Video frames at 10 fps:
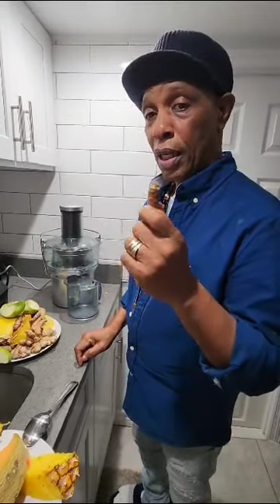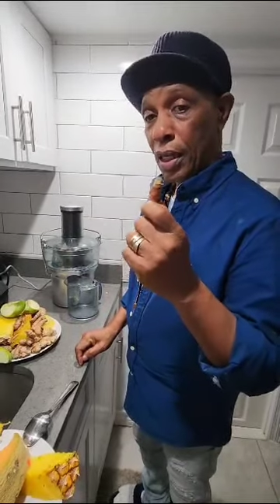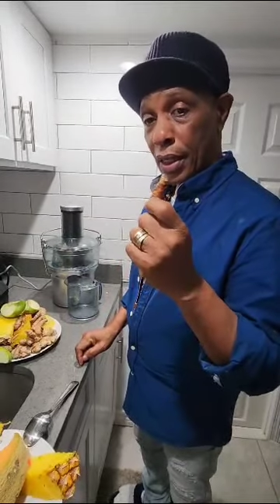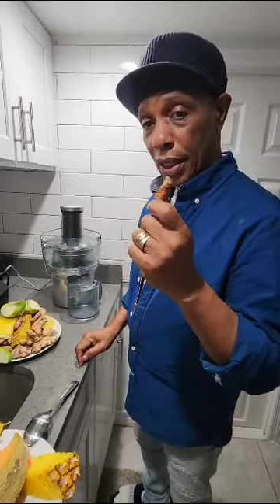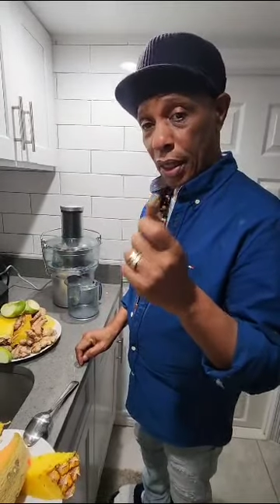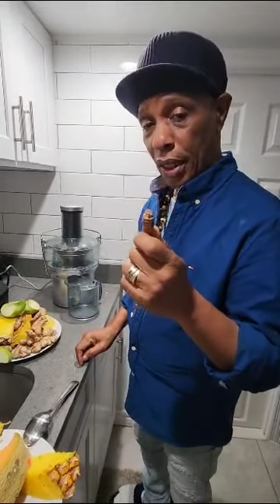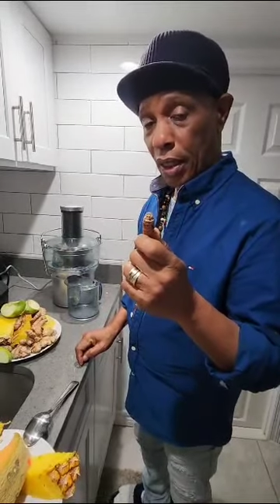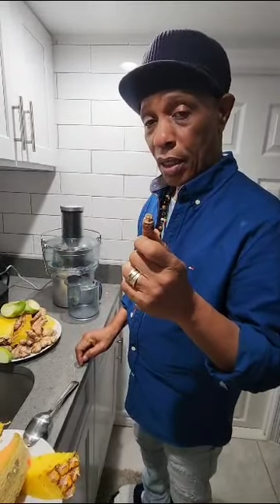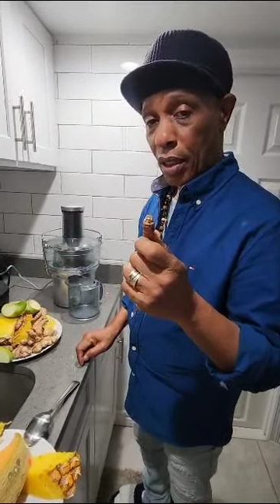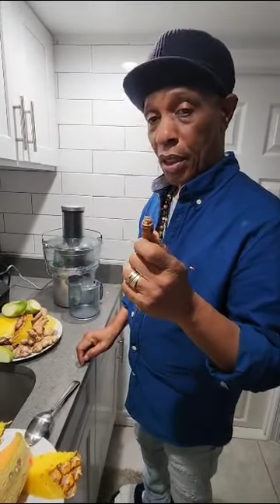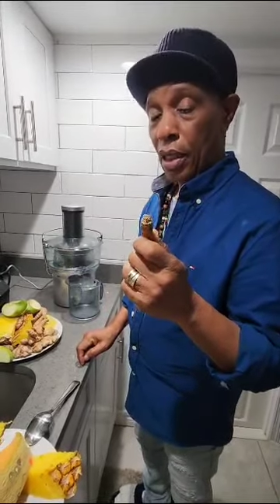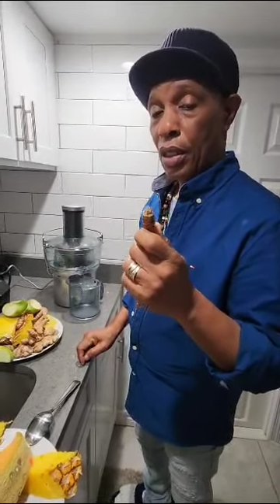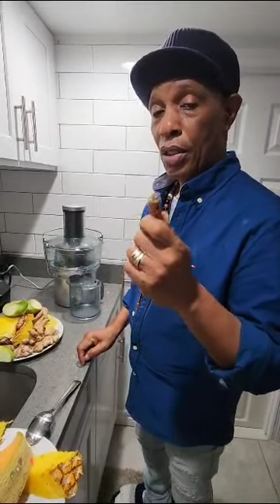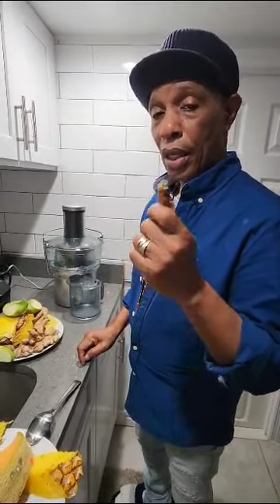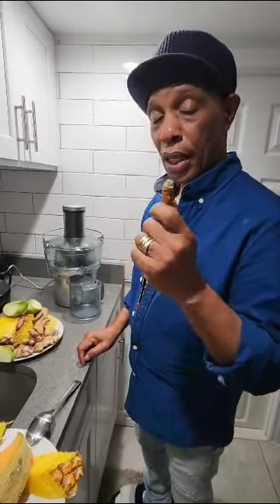in a tea
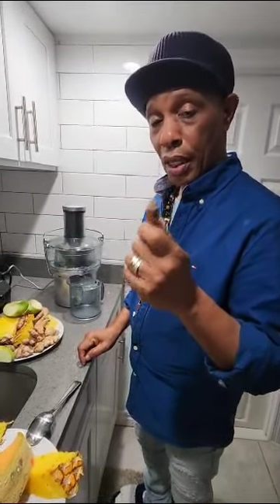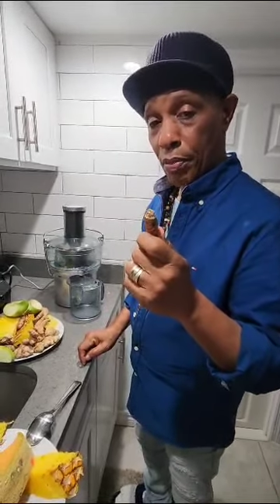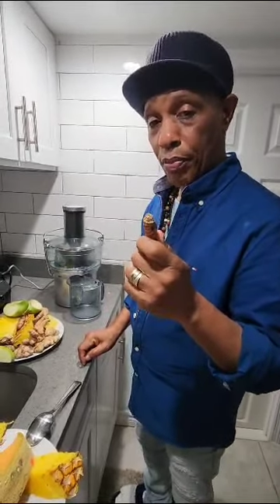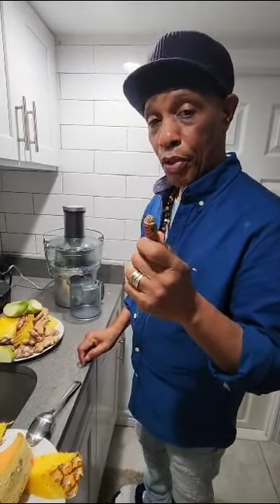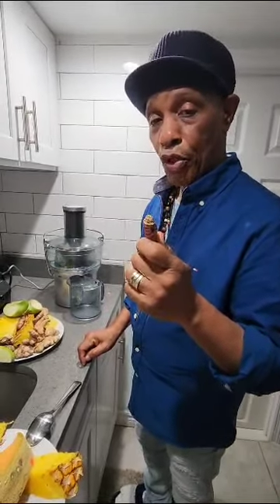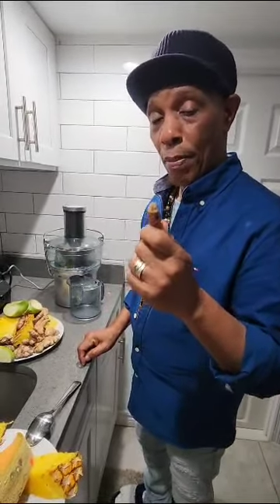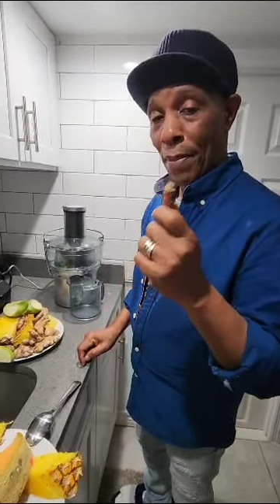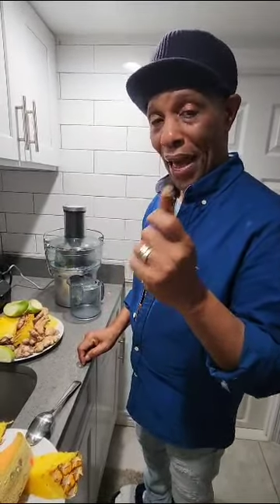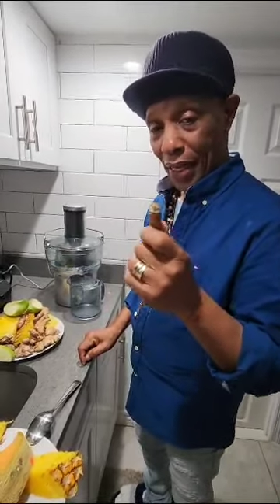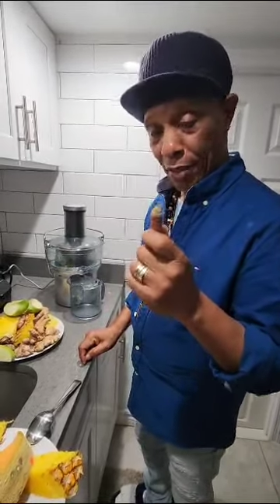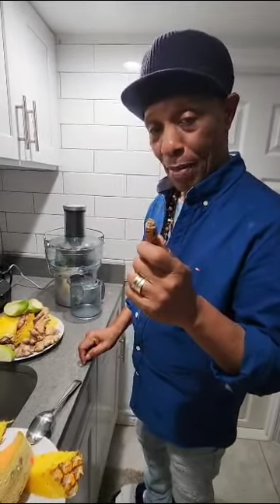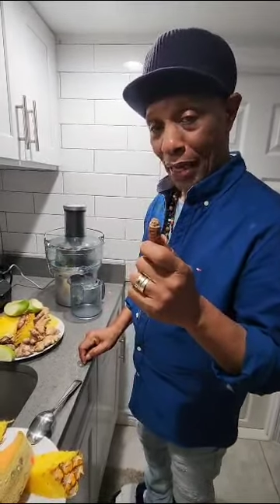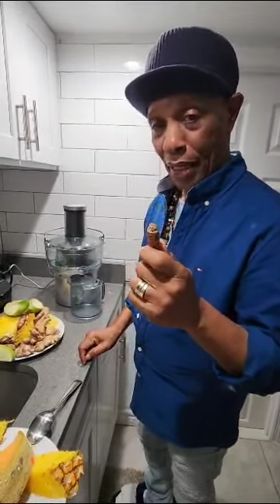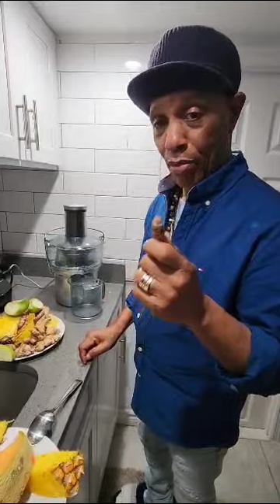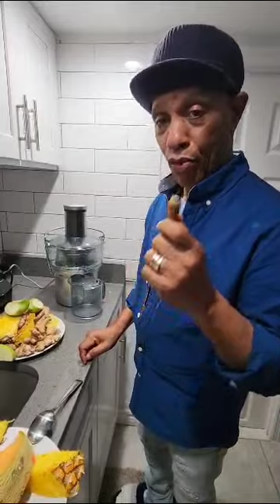to help to balance
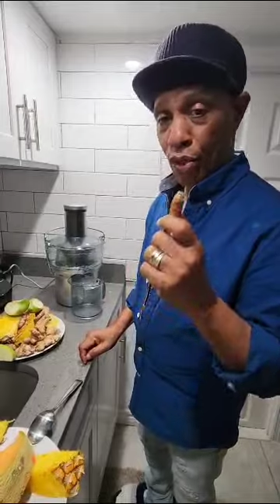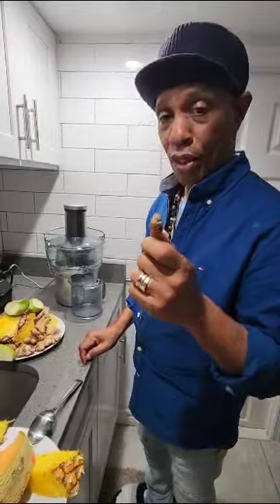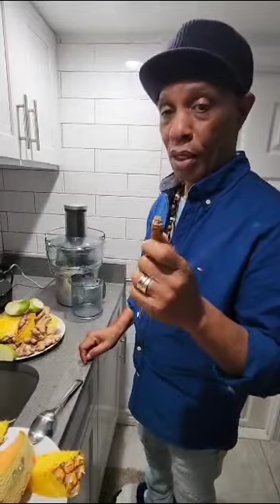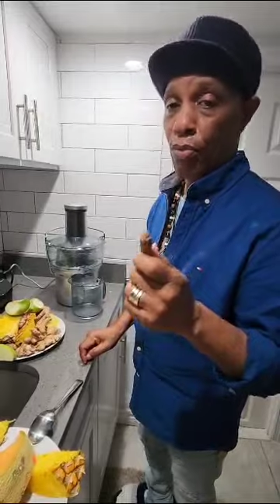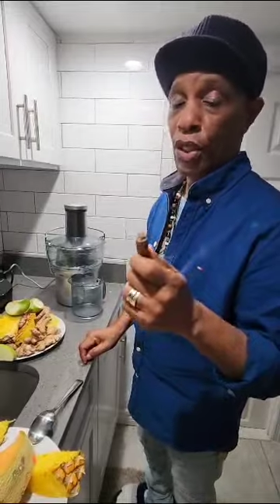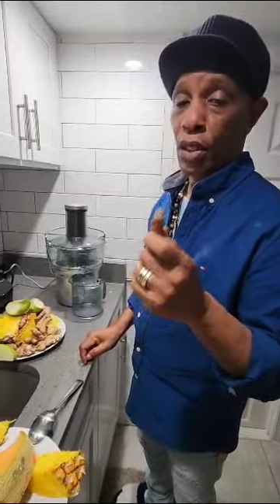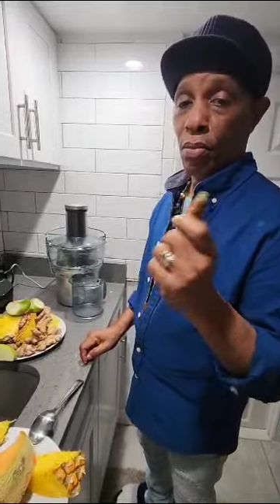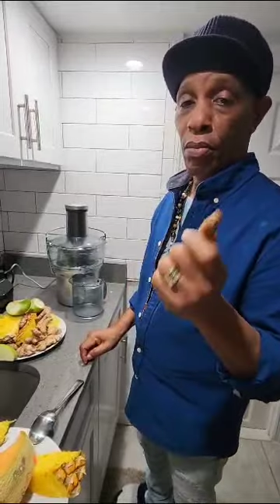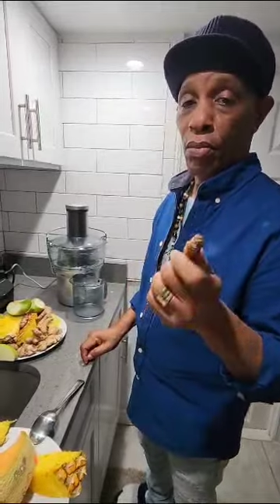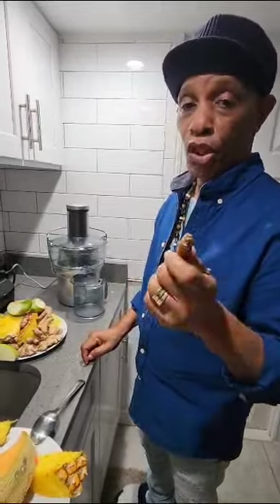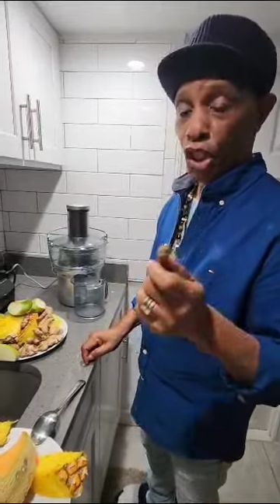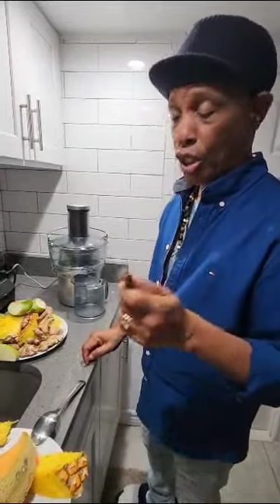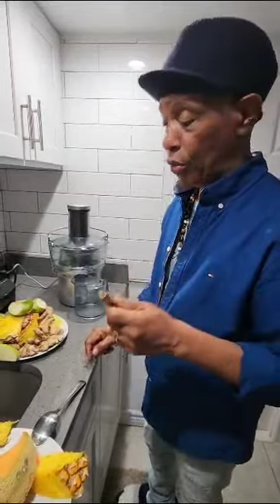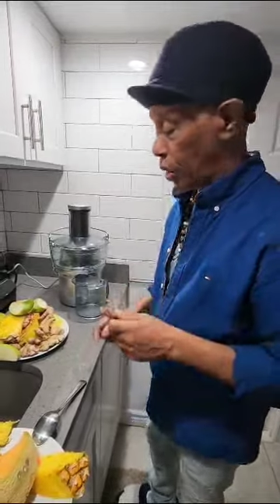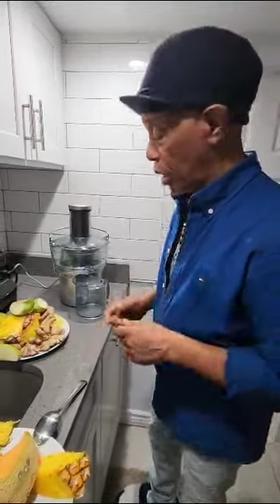back the immune system with some
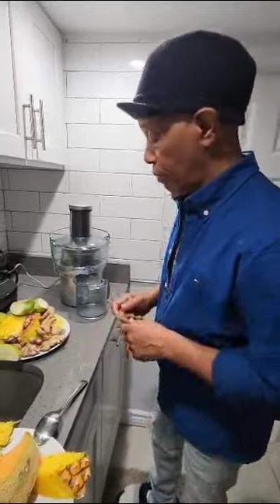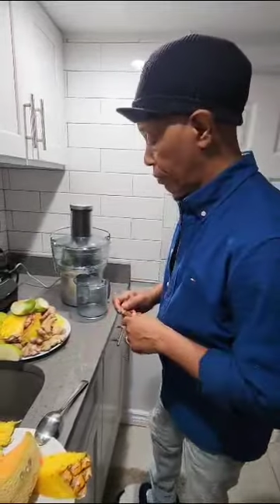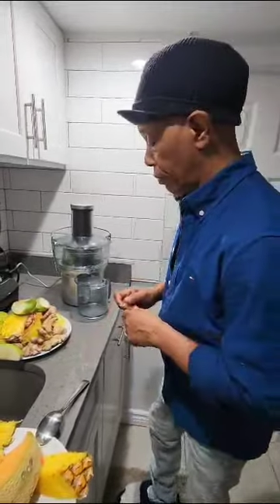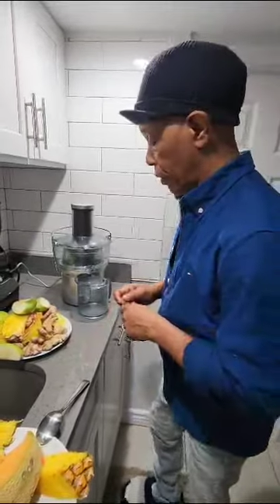ginger, okay?